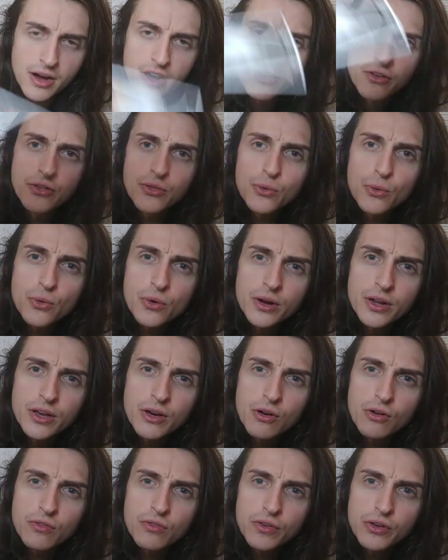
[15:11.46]
authority
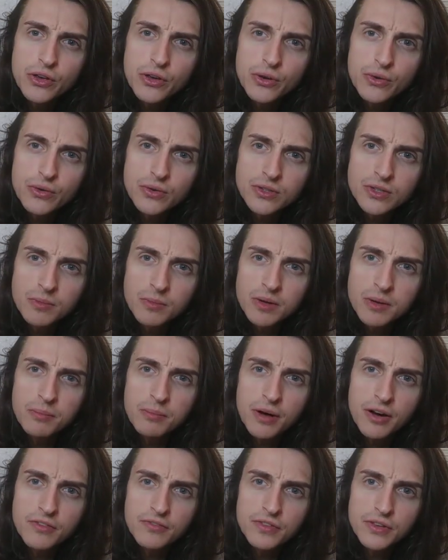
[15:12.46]
over you, someone
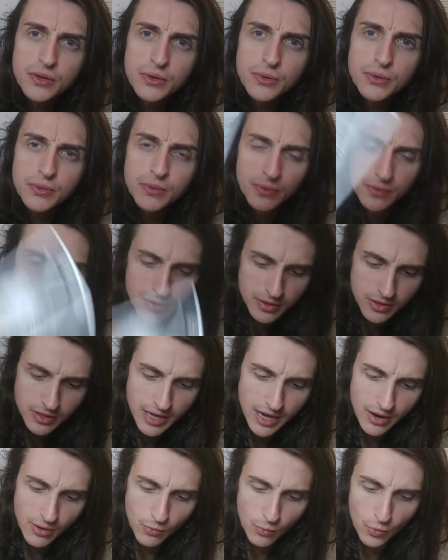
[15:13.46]
above you
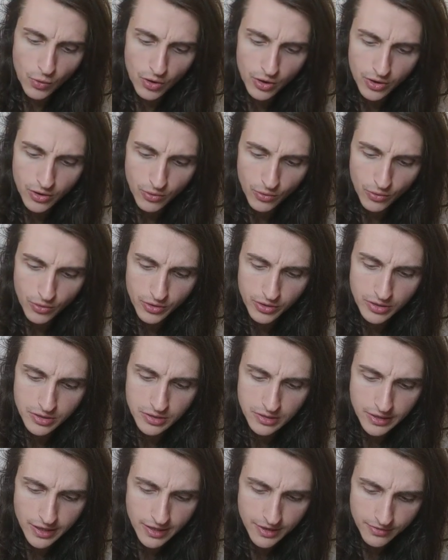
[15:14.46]
at work or in
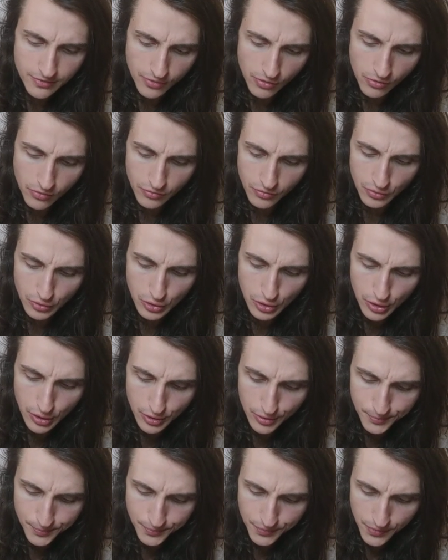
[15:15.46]
your life
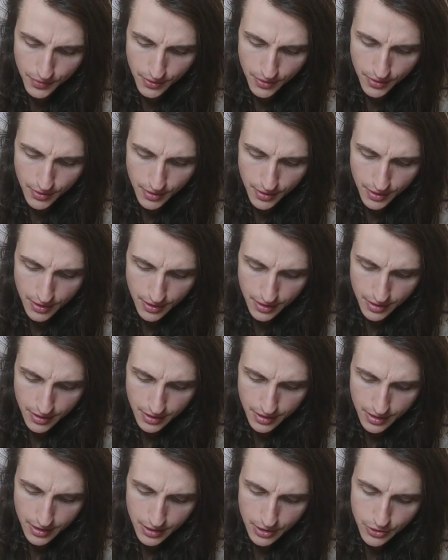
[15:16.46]
overall.
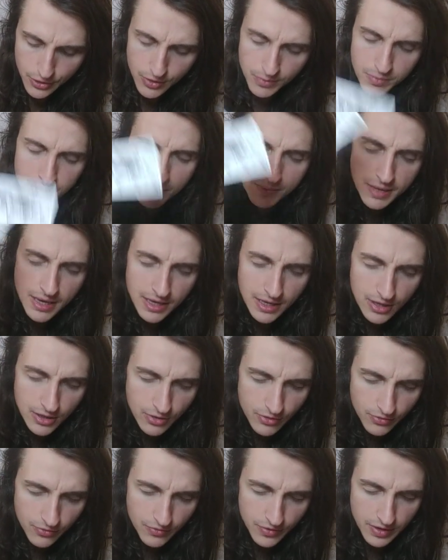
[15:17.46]
Could be making
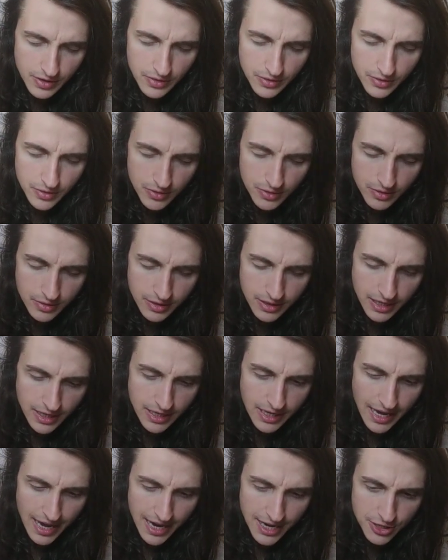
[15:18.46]
you feel
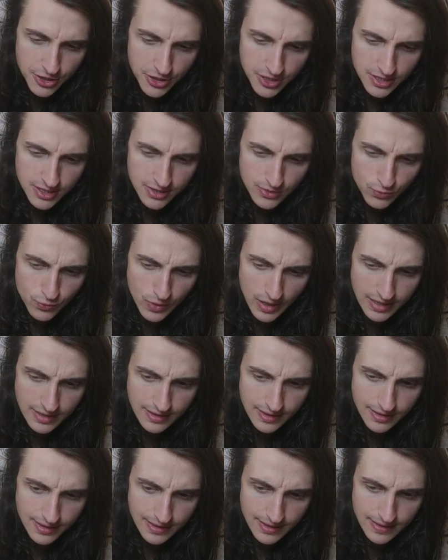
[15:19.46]
kind of anxious,
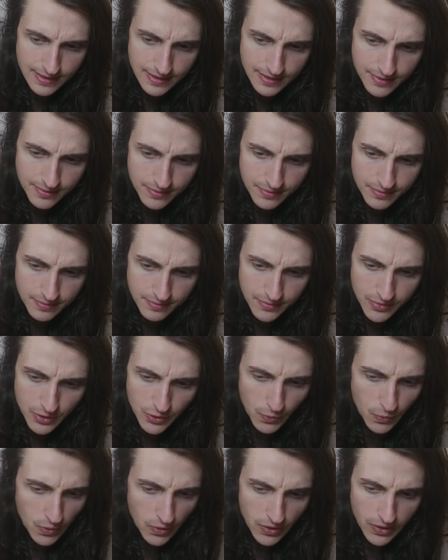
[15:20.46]
restless.
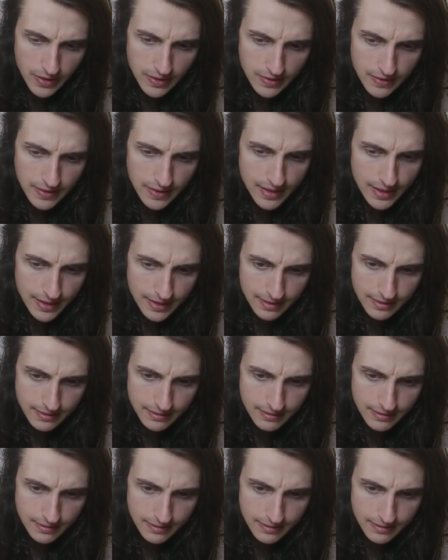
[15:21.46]
You're worried a lot.